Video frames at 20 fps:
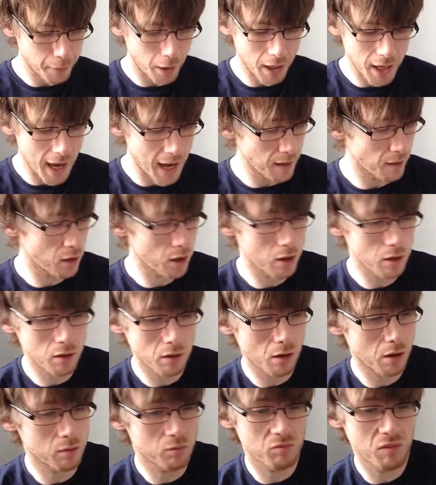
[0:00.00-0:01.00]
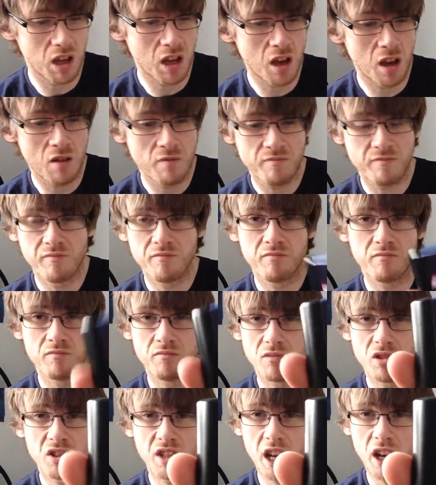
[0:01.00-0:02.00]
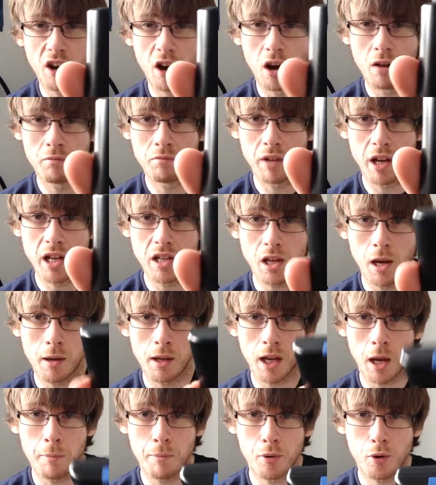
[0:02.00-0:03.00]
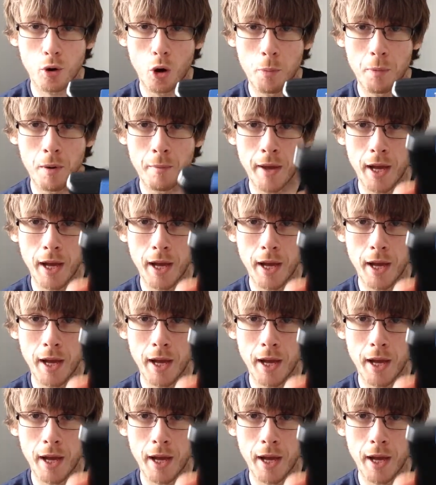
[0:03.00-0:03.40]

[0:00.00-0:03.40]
But again, the sticker is like a proper